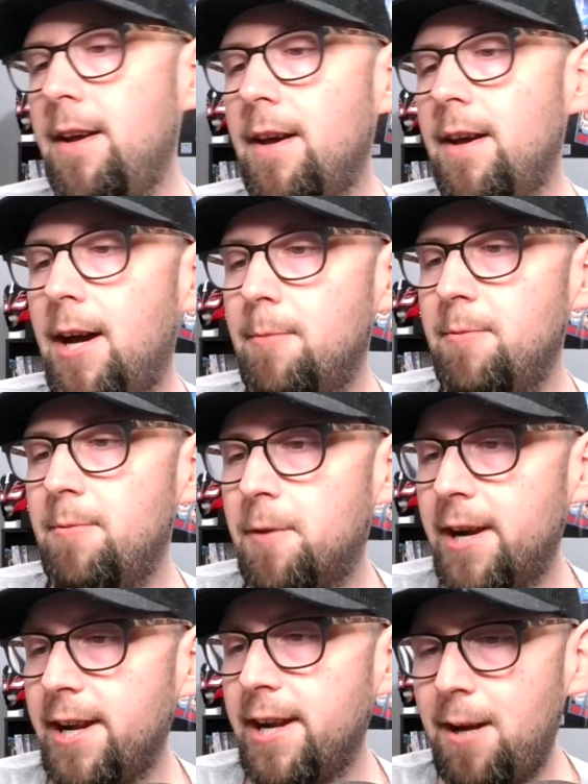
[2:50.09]

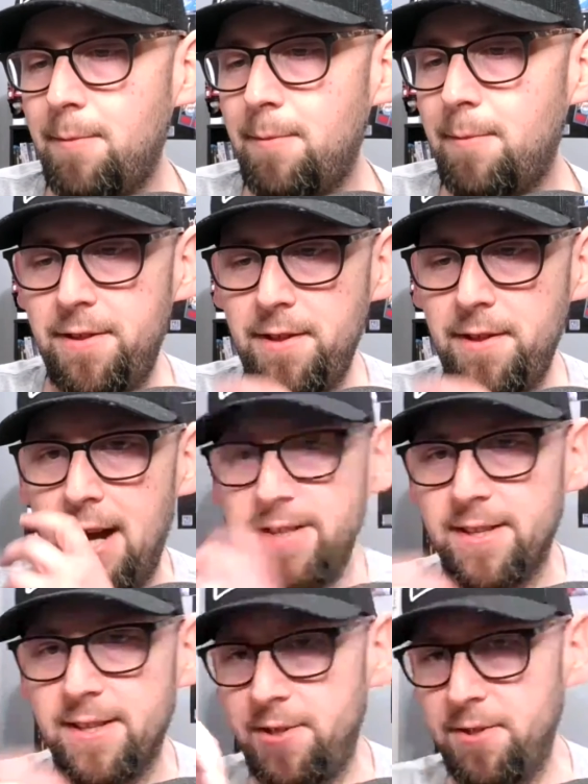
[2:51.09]
Before I get out my
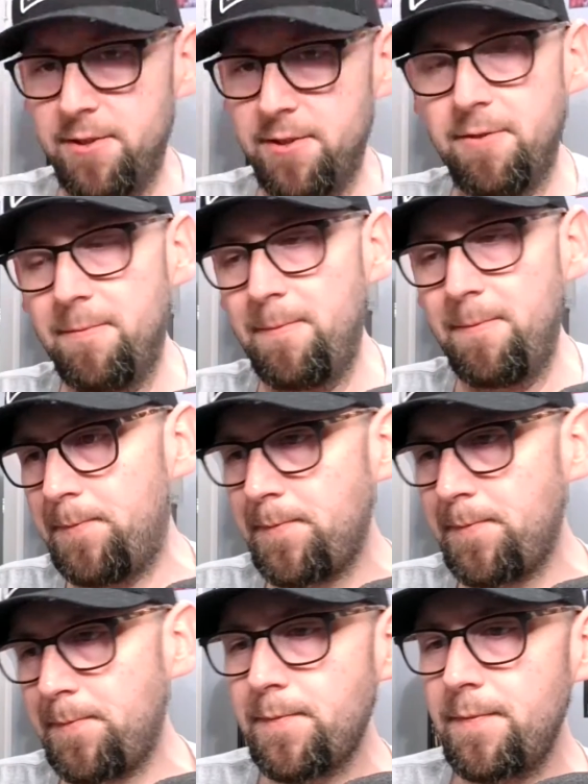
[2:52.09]
thoughts, let's just
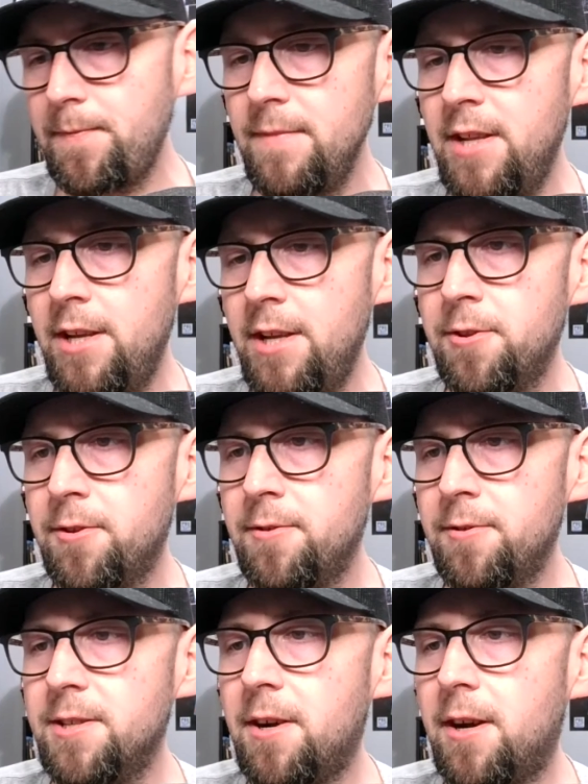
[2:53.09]
go through
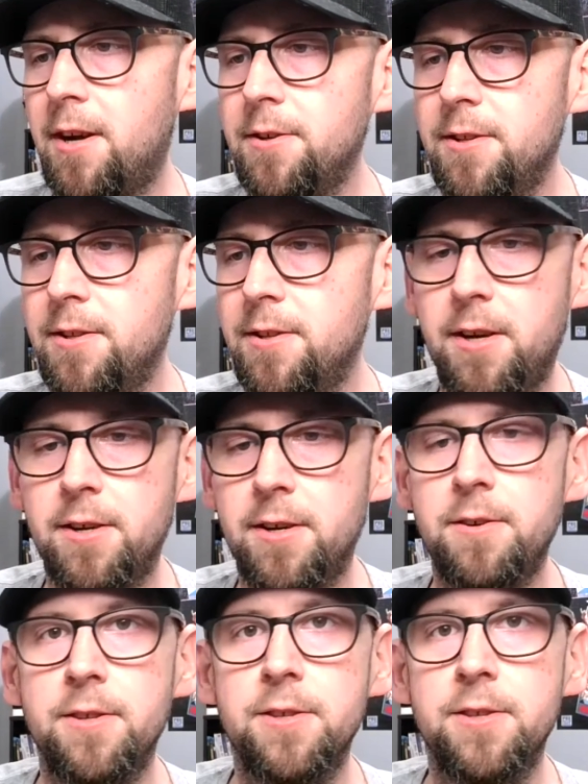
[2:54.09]
this article. This
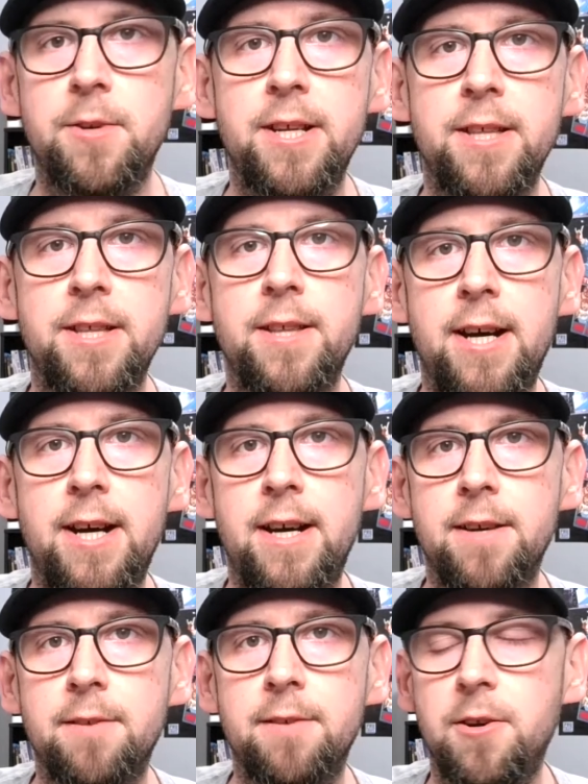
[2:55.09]
article is with
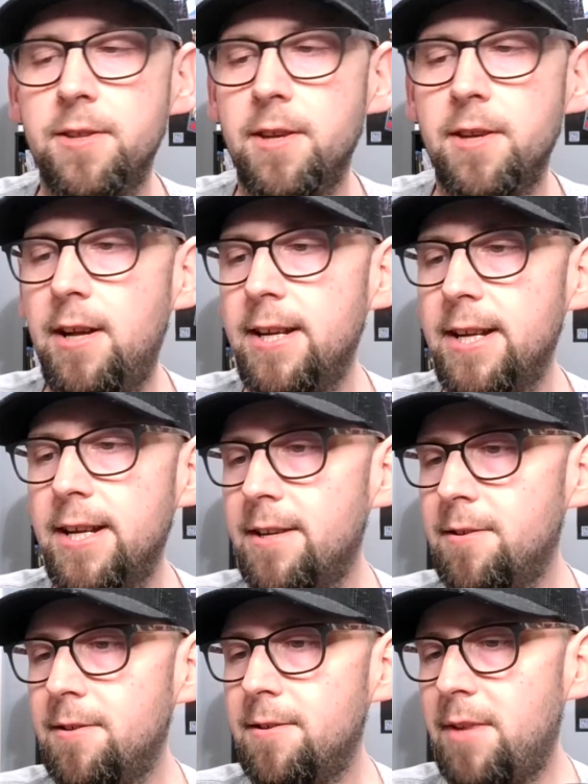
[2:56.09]
Cultaholic,
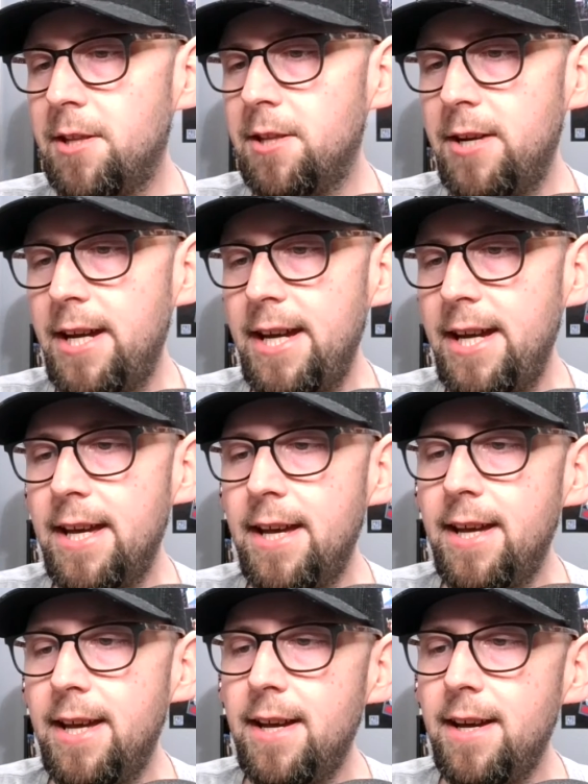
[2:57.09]
by the way.
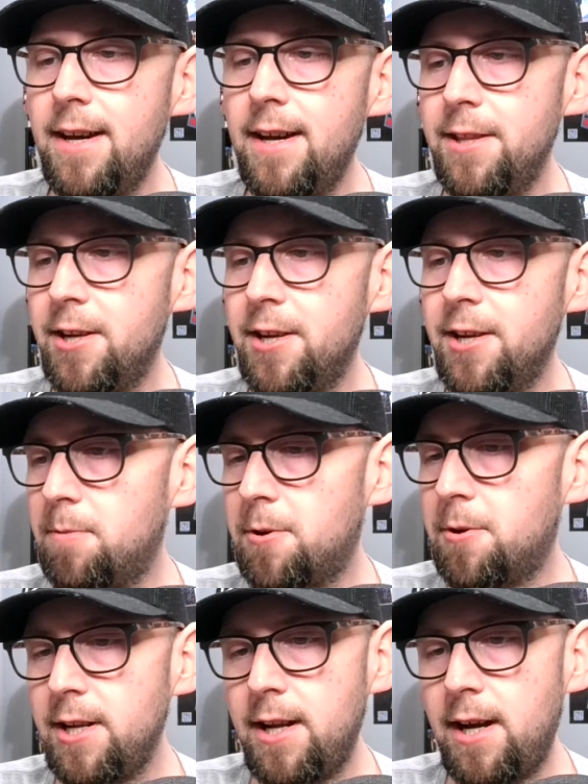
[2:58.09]
They're
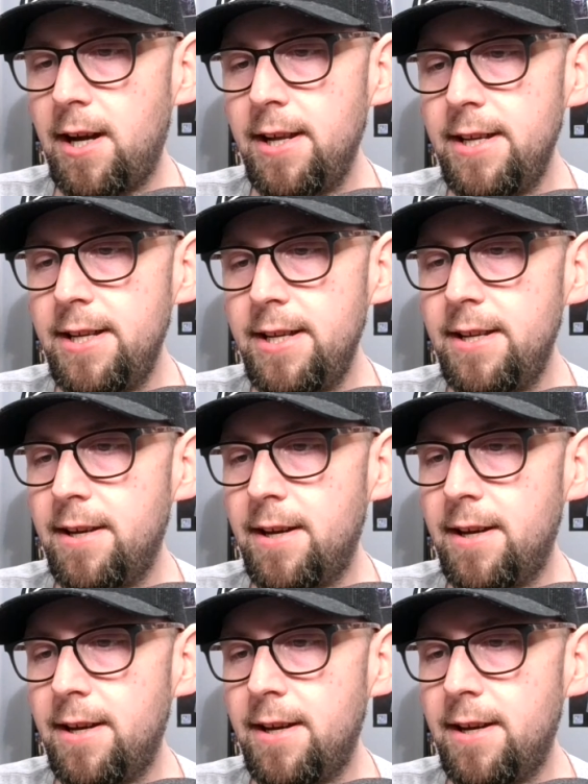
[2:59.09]
reporting on it.